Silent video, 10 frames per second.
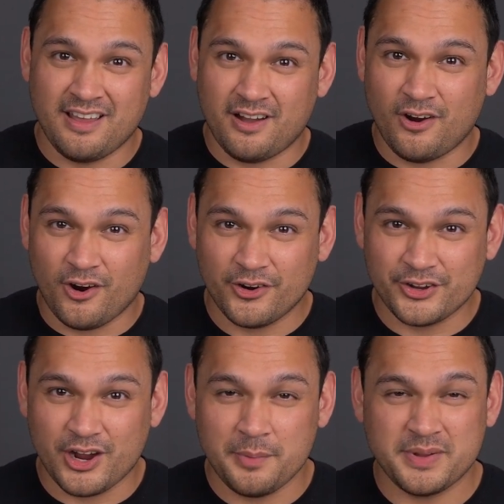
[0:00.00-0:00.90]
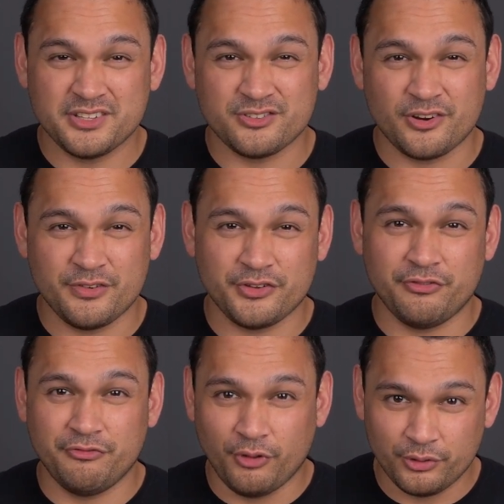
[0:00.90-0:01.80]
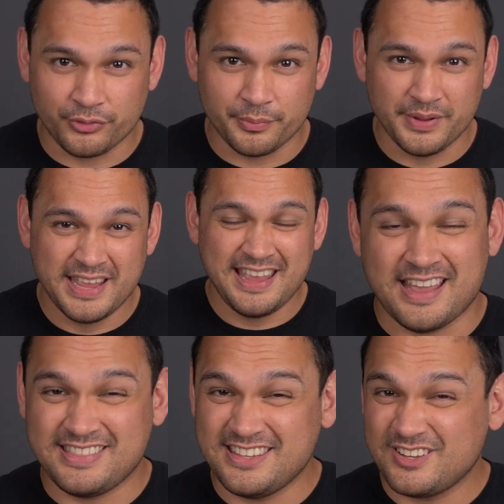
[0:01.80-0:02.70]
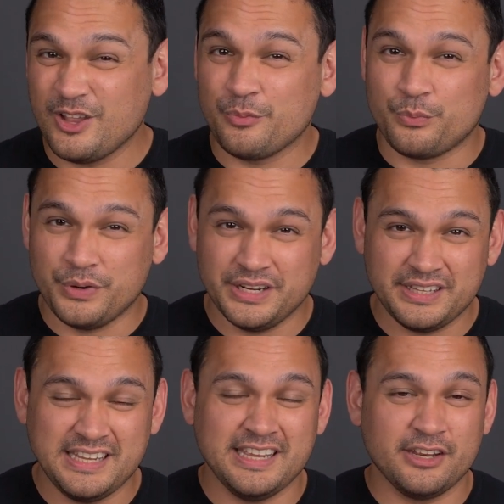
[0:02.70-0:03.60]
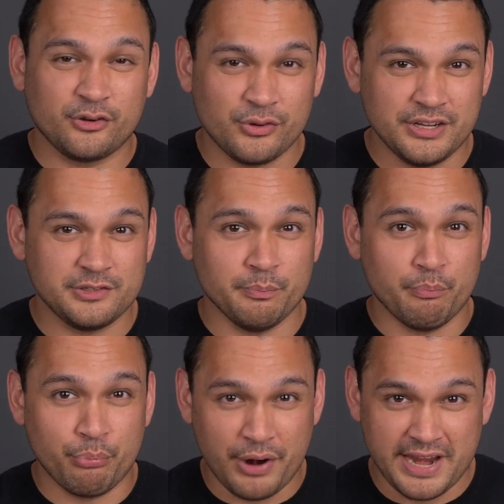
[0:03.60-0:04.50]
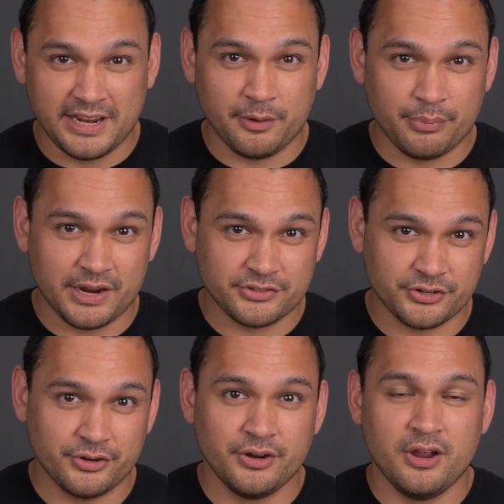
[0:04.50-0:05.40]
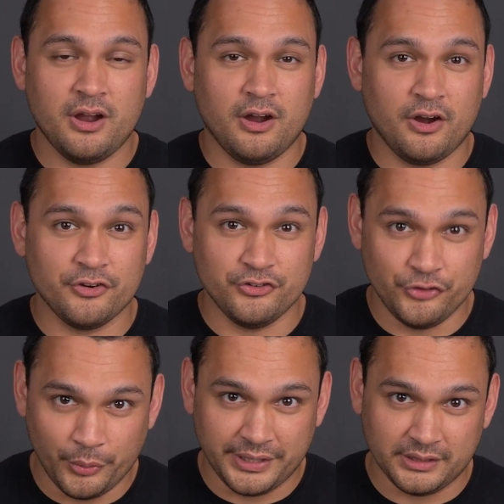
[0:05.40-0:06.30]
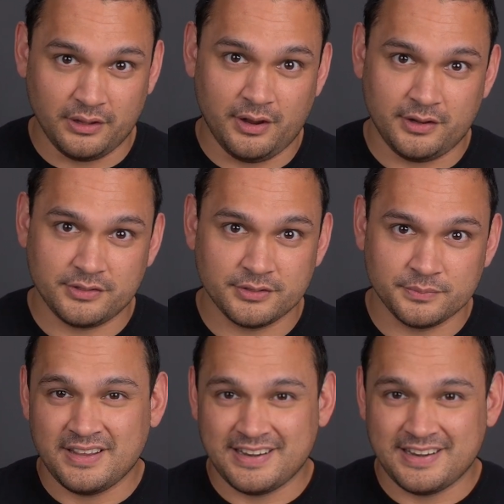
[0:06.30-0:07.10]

a hard cup can serve as a fulcrum, and this can really increase braking pressure on joint locks.